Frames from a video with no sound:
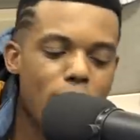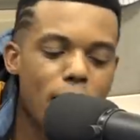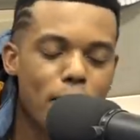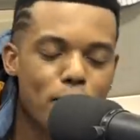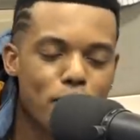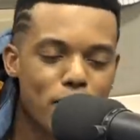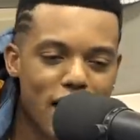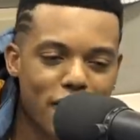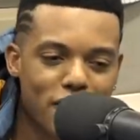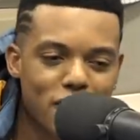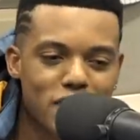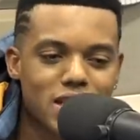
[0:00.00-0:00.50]

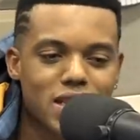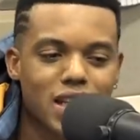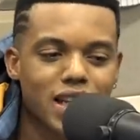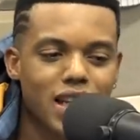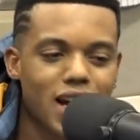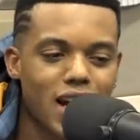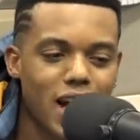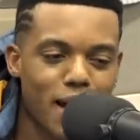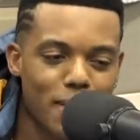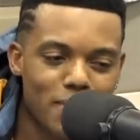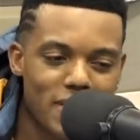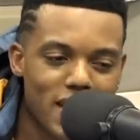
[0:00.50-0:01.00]
Breakfast
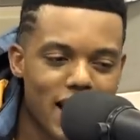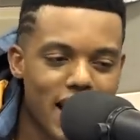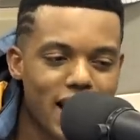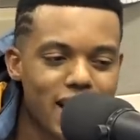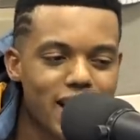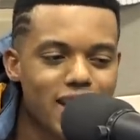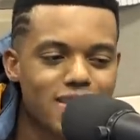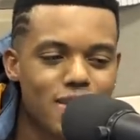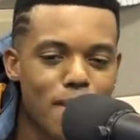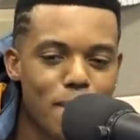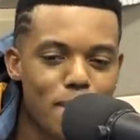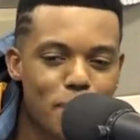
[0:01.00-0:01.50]
Club, I
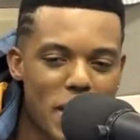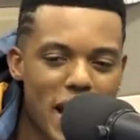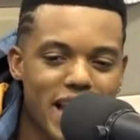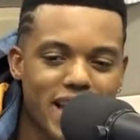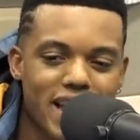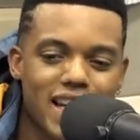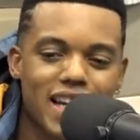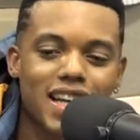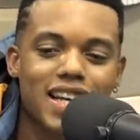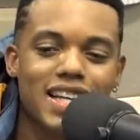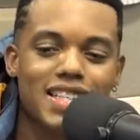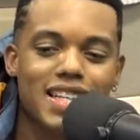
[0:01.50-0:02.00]
need some
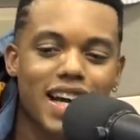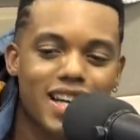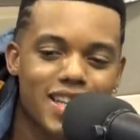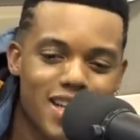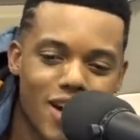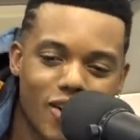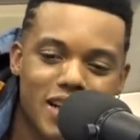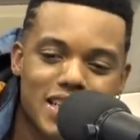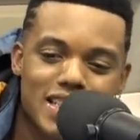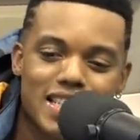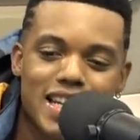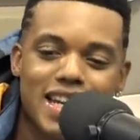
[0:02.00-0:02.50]
bacon cause I
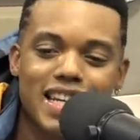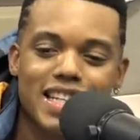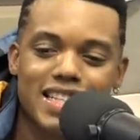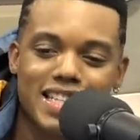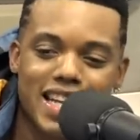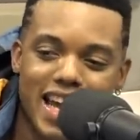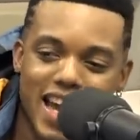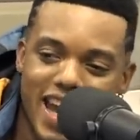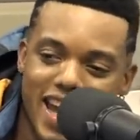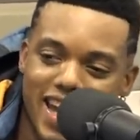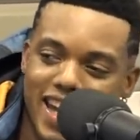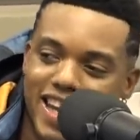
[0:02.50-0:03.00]
know these niggas
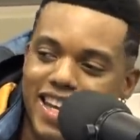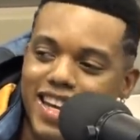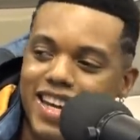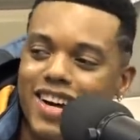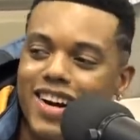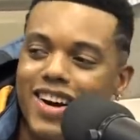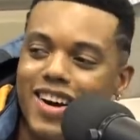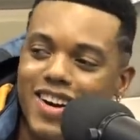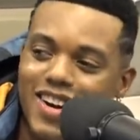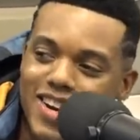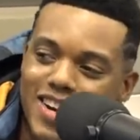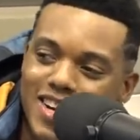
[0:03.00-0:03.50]
hating,
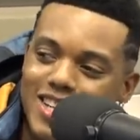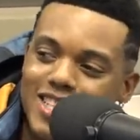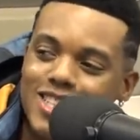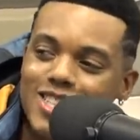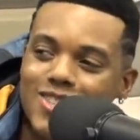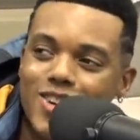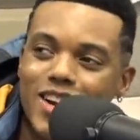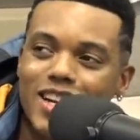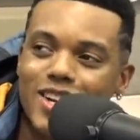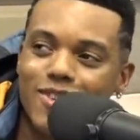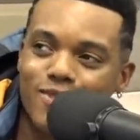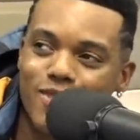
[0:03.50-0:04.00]
yo.
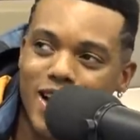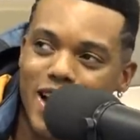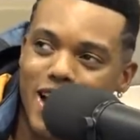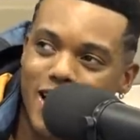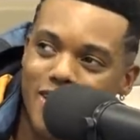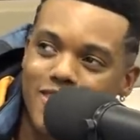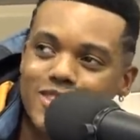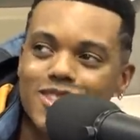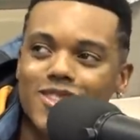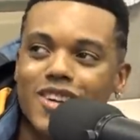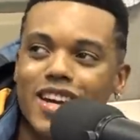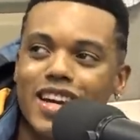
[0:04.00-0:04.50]
Straight
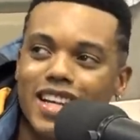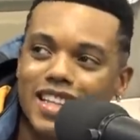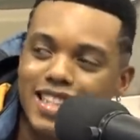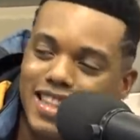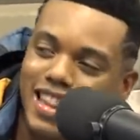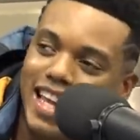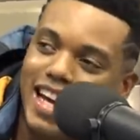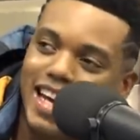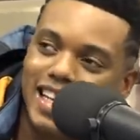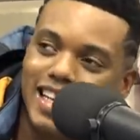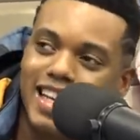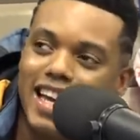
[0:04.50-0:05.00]
rap, straight
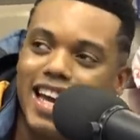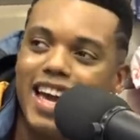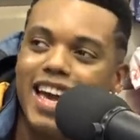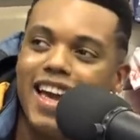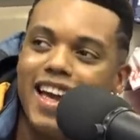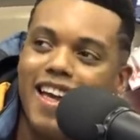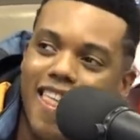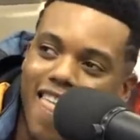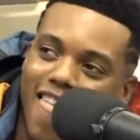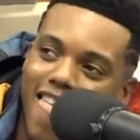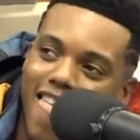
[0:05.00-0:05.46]
like that.